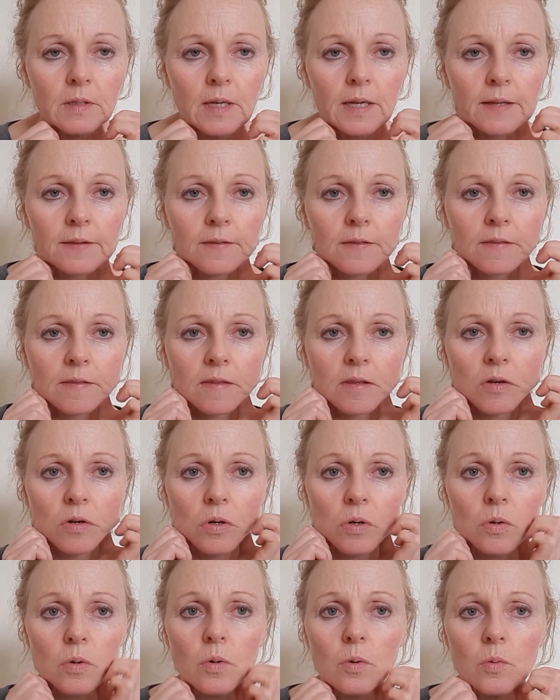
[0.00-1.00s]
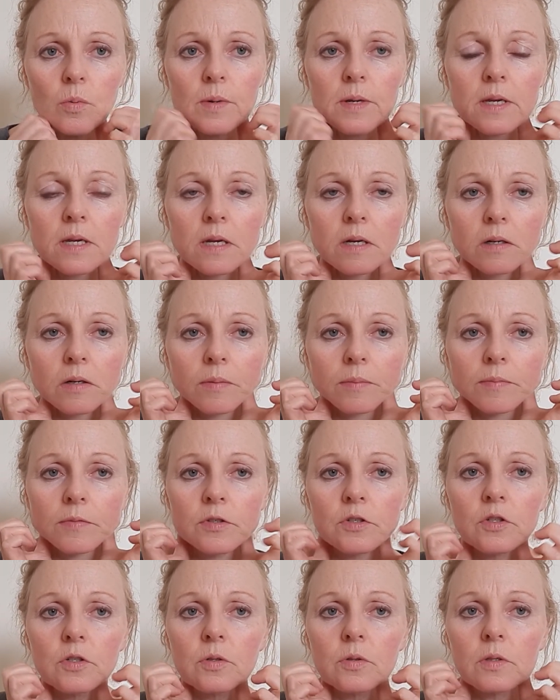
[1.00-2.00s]
And so we come
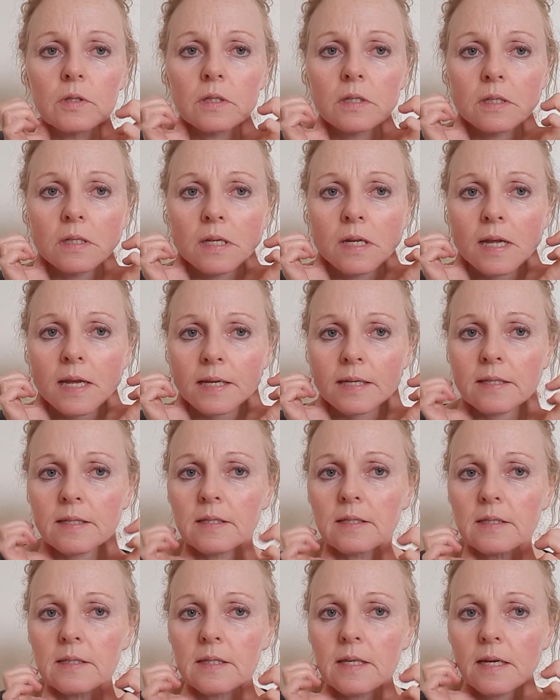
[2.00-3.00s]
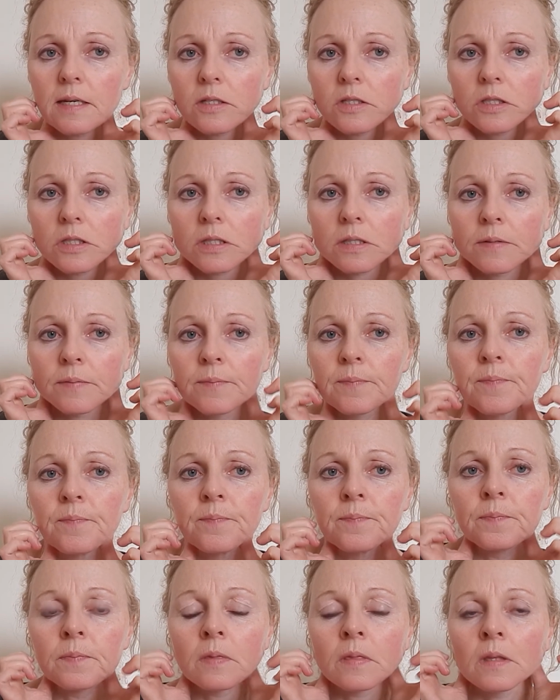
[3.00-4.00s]
to the next section,
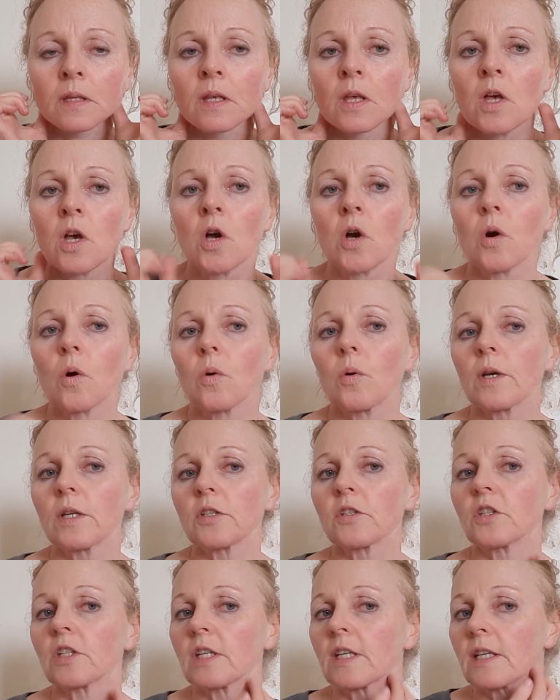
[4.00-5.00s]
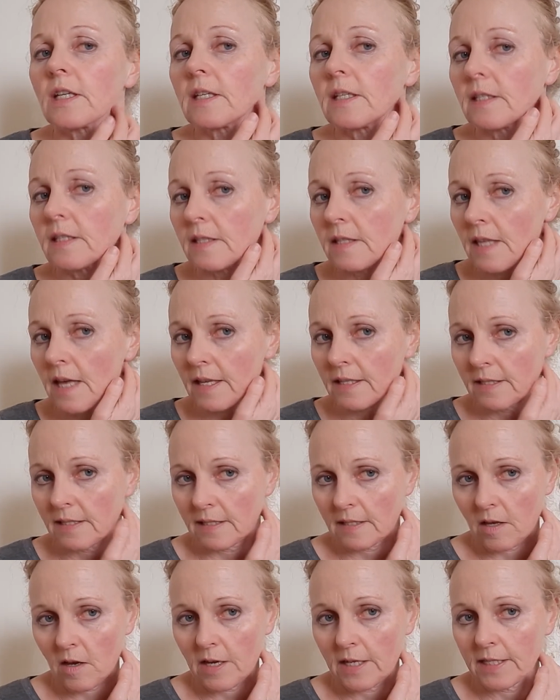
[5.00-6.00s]
which is that
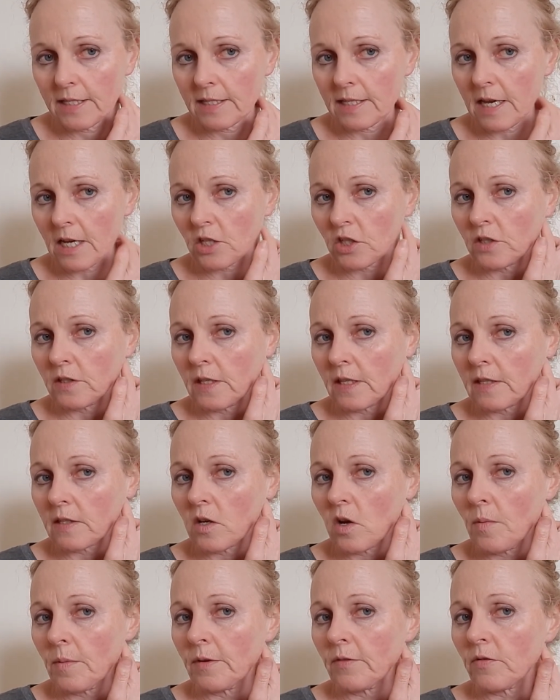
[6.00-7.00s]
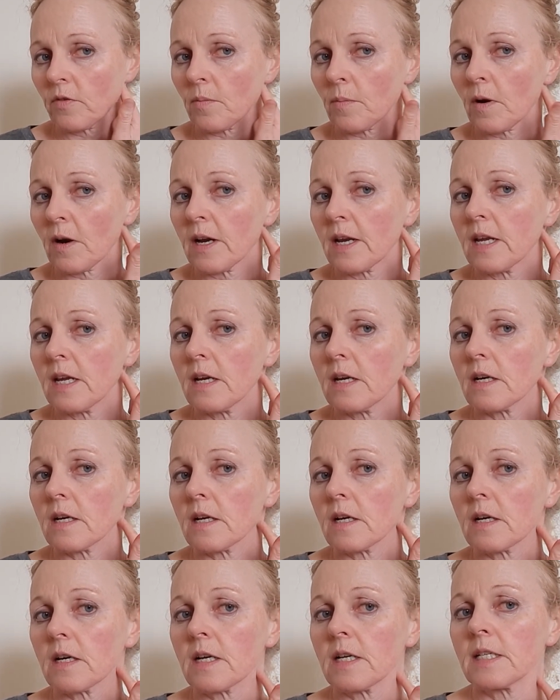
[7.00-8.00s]
side section that's coming from our
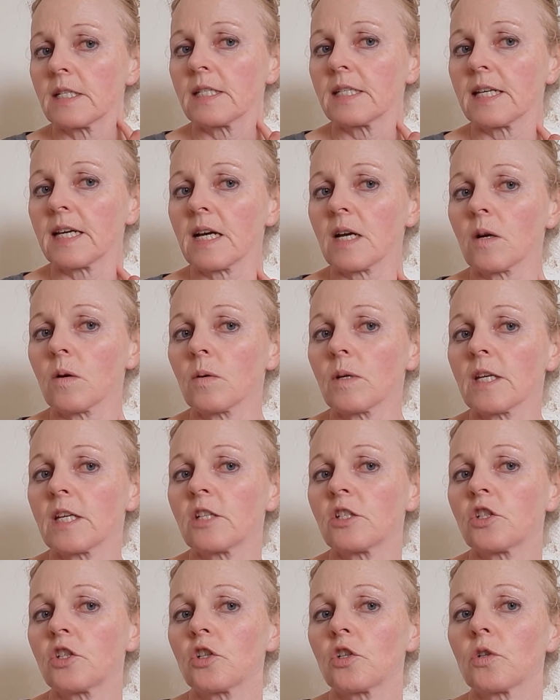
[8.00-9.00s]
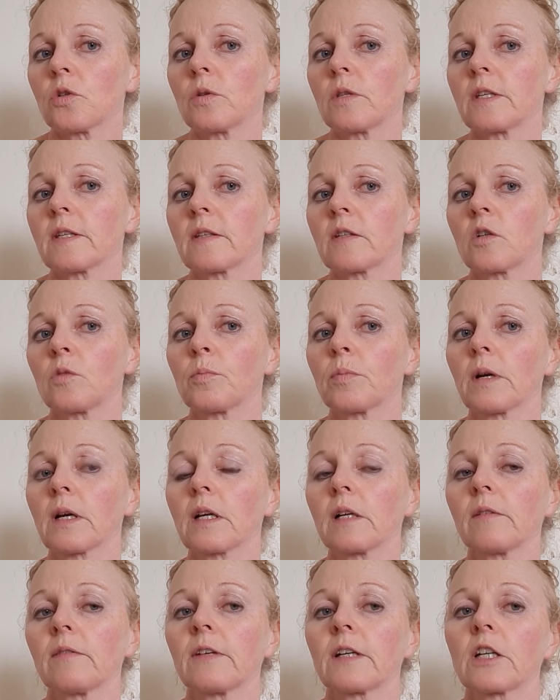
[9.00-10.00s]
ear down into the
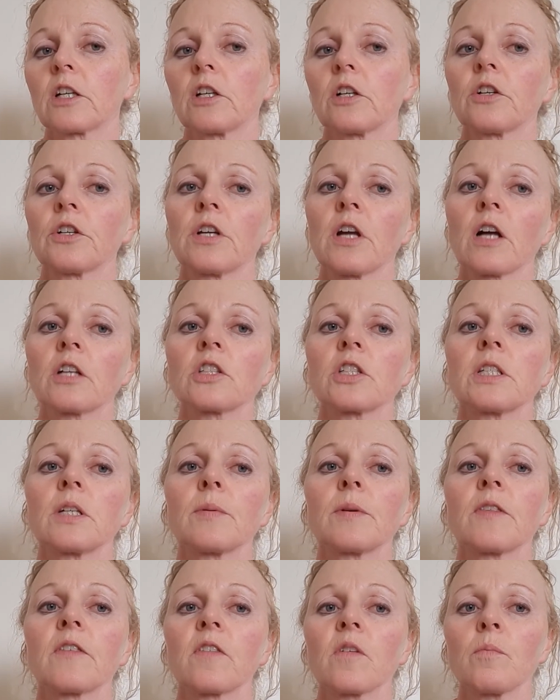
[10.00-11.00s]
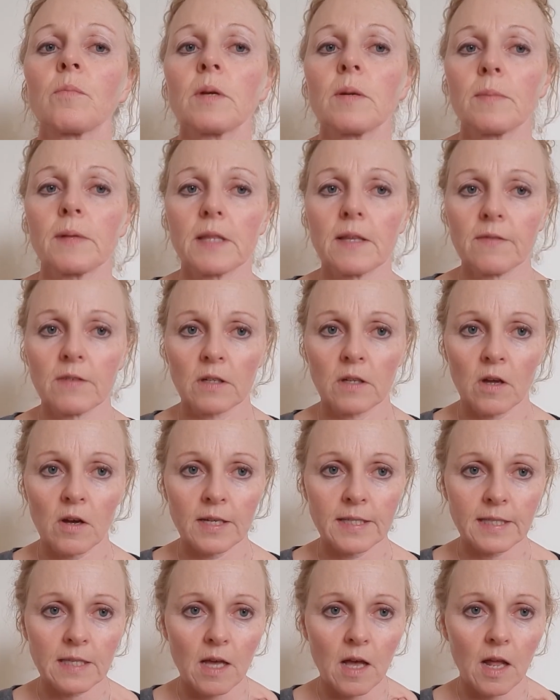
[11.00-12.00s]
supraclavicular notch. Now, in some people, they have a
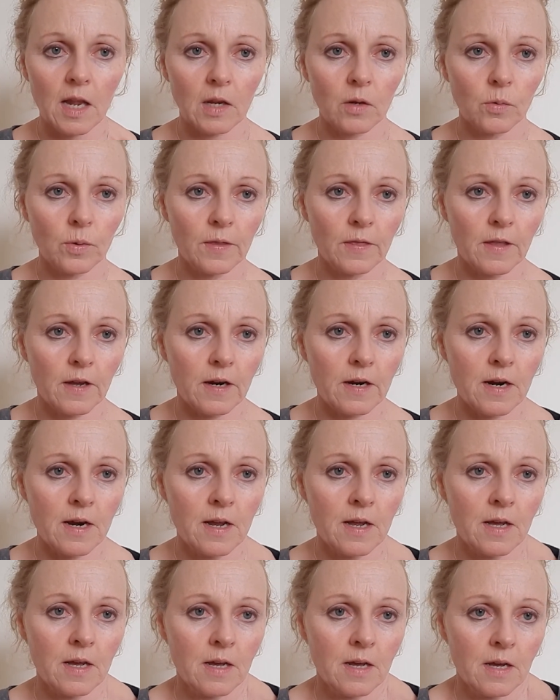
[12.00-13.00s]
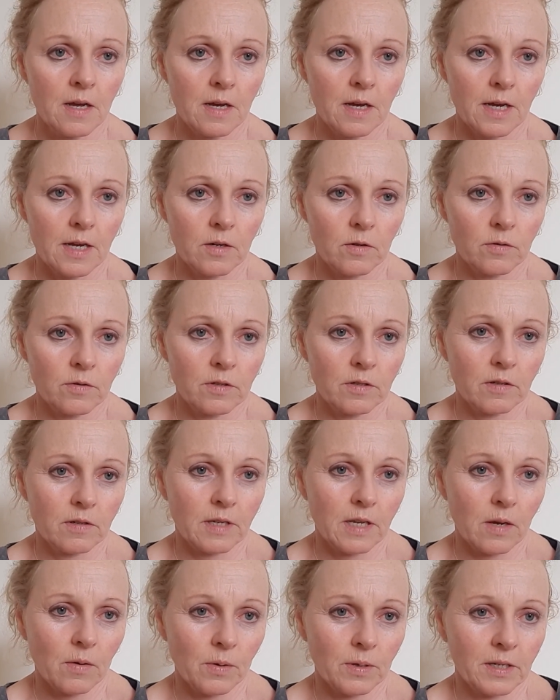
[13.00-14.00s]
nice hollow in there. I don't know.
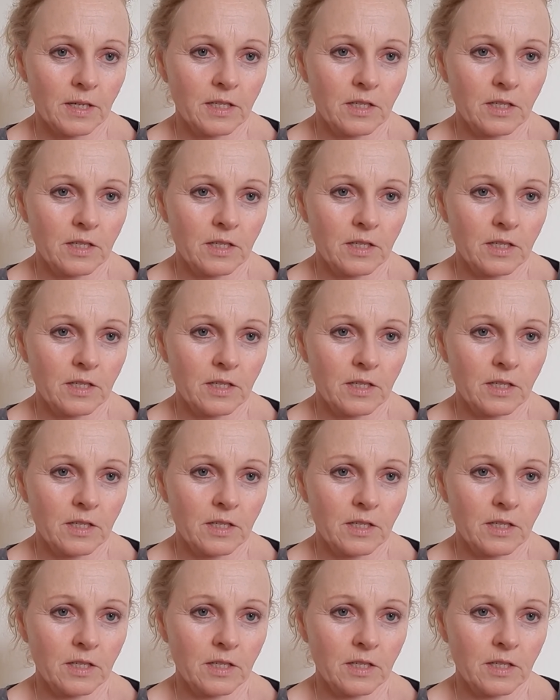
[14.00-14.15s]
Yeah, when I